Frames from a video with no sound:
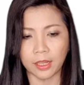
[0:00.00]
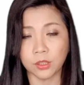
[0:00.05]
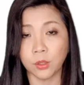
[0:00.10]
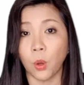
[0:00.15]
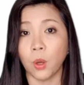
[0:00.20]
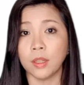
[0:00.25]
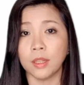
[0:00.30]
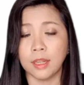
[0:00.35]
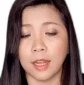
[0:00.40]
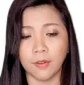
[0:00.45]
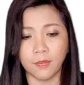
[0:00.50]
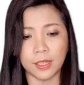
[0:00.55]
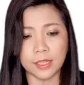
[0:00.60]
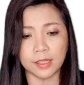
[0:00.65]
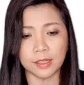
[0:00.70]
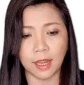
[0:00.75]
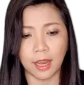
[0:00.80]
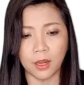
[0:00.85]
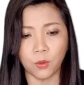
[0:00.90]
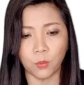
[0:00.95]
so on the left hand
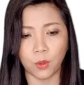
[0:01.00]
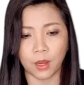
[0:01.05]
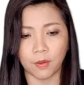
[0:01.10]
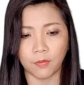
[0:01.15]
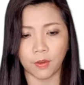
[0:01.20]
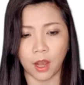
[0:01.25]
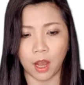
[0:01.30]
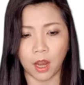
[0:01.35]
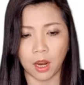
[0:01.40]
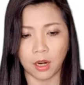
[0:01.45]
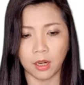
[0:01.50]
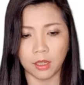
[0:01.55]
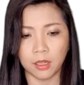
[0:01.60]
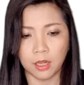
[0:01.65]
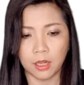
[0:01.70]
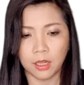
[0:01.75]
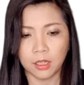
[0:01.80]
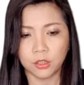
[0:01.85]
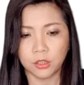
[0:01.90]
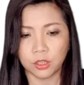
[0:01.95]
side, we have R
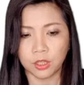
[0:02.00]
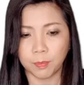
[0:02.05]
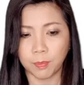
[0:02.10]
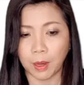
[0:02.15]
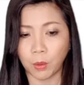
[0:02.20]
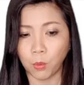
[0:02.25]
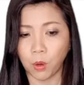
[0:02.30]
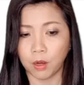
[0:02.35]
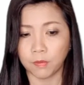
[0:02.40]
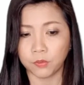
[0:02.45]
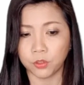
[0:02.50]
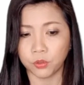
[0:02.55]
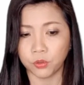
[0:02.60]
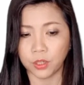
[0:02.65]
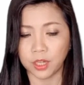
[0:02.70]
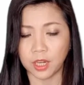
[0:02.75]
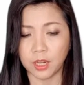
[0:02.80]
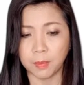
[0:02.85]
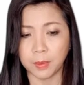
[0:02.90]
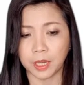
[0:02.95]
to the power of
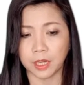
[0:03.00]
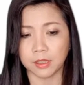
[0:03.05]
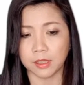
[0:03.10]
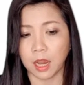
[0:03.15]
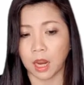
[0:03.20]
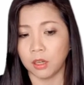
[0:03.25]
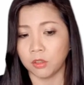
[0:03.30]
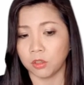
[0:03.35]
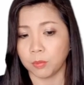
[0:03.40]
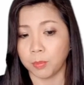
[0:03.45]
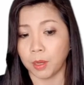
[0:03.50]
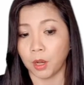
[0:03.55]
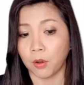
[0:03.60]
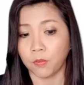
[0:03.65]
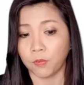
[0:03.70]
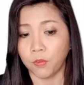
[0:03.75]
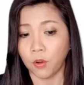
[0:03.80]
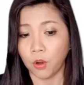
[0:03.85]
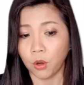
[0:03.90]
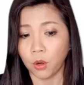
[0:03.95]
3, because R to the power
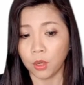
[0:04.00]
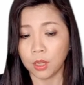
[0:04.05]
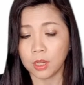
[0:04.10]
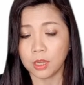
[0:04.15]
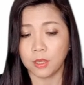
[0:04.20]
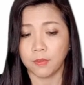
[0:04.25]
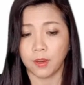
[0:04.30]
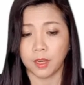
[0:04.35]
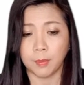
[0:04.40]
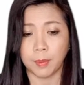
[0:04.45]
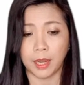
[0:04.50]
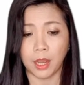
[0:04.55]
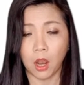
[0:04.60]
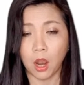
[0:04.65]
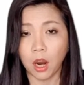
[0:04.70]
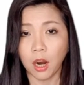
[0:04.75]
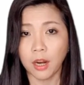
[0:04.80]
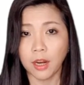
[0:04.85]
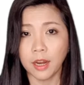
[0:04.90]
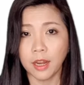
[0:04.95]
of 4 divided by
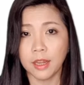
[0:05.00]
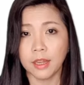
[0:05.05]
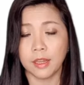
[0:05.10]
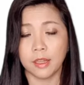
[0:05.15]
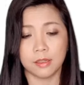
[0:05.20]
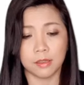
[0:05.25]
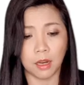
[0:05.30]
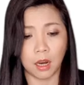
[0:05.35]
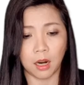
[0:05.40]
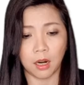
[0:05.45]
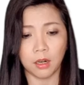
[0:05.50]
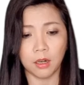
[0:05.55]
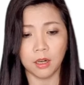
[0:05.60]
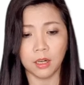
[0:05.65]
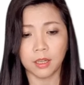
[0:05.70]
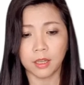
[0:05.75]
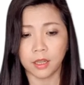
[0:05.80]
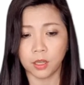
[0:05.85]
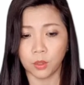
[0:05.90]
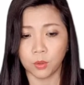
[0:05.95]
R is R
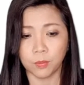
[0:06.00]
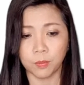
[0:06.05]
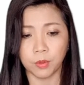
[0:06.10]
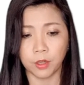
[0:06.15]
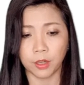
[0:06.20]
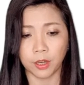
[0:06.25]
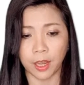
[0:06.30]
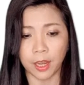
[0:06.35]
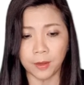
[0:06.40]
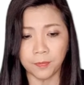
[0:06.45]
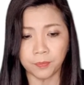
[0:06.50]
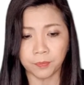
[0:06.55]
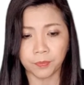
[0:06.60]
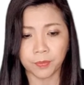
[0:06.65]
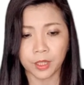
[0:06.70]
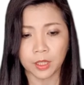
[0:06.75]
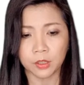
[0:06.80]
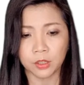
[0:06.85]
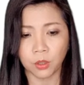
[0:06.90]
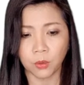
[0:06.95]
cubed, okay?
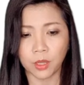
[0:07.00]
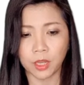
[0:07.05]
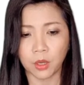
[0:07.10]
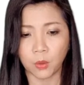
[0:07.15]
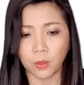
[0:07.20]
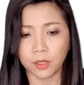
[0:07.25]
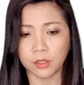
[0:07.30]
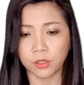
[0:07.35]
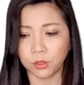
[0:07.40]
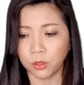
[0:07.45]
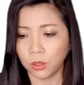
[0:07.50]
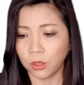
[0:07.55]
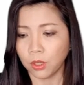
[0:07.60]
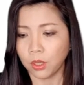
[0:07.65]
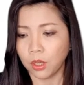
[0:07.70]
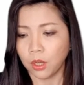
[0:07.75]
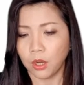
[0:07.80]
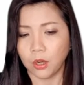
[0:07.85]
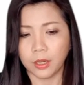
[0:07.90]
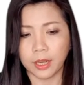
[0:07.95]
So equals to,
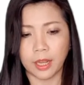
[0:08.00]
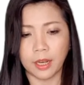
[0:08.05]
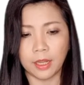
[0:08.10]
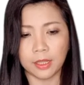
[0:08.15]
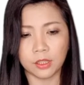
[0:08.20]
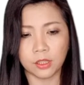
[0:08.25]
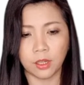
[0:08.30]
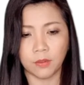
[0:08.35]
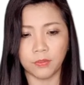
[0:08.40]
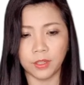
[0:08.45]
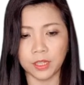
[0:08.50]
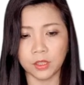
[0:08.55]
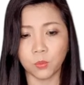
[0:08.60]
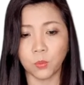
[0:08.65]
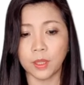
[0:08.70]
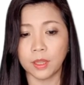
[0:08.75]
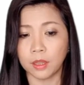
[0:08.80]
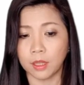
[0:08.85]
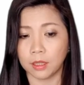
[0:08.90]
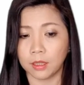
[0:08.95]
okay, let's solve this
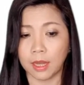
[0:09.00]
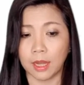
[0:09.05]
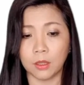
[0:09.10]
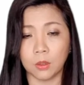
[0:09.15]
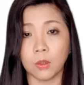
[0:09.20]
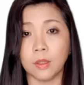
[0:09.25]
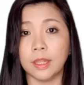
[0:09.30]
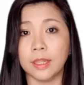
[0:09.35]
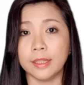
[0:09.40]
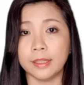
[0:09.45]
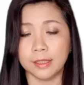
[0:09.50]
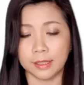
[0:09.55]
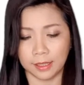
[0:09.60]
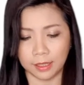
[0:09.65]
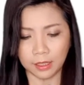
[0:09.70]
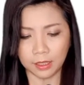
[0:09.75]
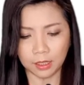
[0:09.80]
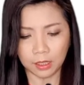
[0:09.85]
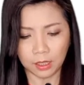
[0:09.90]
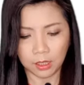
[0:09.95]
with the
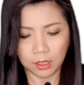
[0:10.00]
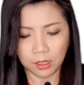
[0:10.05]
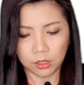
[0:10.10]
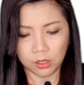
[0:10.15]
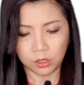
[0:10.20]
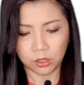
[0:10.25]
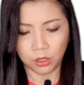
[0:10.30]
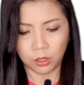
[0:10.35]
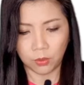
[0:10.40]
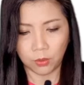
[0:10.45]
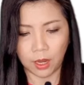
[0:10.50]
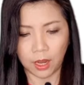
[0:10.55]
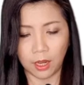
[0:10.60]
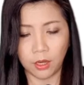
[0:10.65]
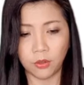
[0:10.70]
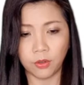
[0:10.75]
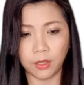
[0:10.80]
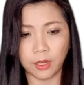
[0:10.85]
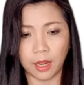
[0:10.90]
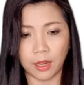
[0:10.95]
calculator. So
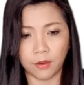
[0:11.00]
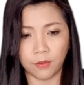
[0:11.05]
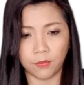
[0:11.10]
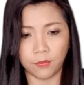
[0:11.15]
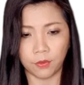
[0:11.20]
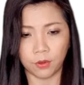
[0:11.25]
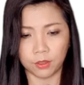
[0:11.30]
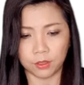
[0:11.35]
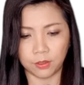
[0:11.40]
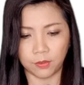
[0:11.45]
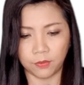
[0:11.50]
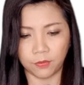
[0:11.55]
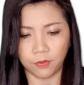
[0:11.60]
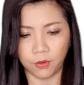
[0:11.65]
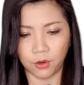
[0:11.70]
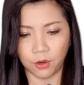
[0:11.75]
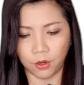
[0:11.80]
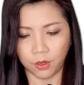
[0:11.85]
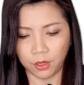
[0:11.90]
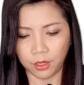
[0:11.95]

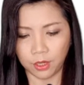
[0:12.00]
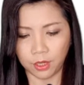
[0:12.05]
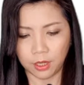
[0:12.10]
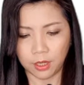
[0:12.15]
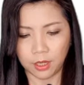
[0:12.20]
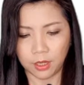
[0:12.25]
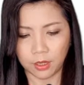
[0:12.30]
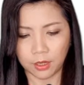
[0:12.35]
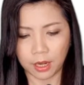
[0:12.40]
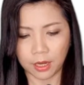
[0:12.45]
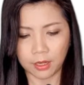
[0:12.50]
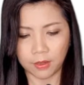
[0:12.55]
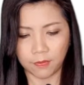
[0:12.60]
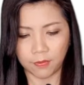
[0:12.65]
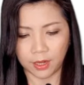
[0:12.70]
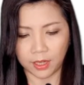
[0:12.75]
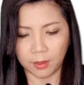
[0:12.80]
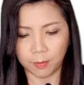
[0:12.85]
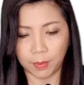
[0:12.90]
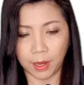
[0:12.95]
144, okay,
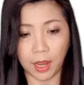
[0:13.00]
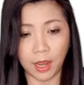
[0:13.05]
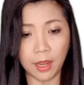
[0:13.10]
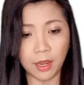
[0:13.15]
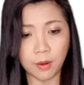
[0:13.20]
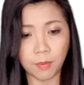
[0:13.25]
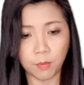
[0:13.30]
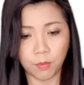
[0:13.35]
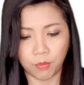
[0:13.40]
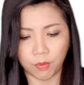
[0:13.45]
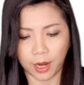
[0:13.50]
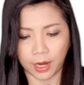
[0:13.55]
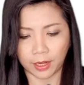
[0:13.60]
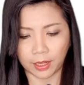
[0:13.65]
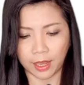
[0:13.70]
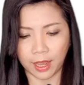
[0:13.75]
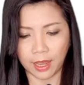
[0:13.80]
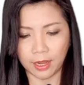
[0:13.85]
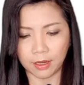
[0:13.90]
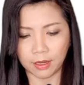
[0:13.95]
divided by
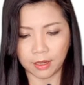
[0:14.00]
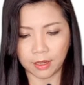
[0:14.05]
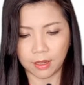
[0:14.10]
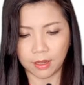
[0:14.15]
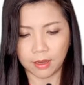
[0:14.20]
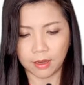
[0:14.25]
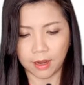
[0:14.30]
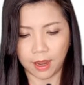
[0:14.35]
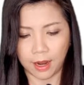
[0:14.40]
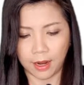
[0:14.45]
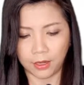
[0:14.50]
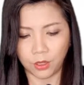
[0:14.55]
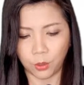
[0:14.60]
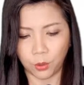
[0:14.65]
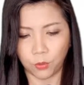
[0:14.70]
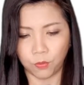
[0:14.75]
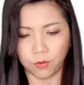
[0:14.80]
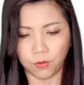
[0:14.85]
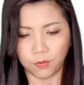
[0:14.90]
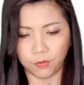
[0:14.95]
bracket 9
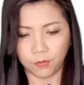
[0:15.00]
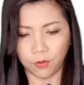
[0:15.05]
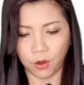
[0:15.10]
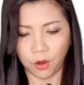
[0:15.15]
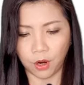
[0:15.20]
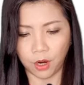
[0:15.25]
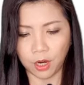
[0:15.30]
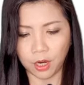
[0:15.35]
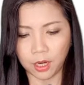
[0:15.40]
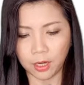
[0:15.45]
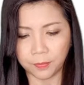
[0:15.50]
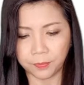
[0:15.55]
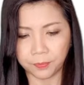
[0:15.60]
over 4.